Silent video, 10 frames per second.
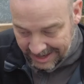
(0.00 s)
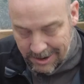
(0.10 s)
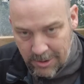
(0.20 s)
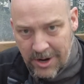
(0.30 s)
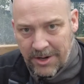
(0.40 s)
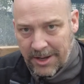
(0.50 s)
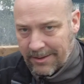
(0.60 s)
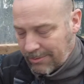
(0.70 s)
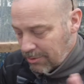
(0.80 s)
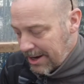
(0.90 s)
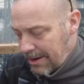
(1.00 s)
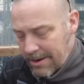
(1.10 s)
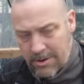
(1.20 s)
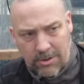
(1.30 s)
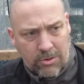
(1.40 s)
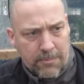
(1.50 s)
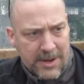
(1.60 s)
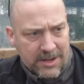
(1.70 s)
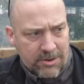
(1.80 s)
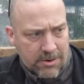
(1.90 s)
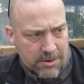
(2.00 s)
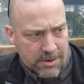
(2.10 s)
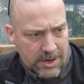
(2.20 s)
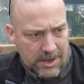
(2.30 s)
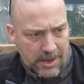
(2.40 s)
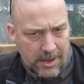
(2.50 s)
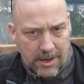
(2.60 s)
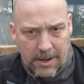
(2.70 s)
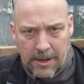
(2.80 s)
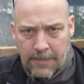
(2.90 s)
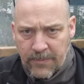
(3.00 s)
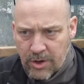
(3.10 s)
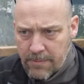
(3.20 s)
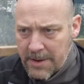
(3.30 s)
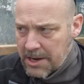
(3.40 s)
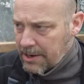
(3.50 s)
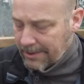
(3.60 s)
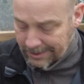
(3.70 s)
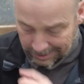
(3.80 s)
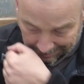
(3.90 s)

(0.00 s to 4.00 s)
there, it's really hard to measure humidity,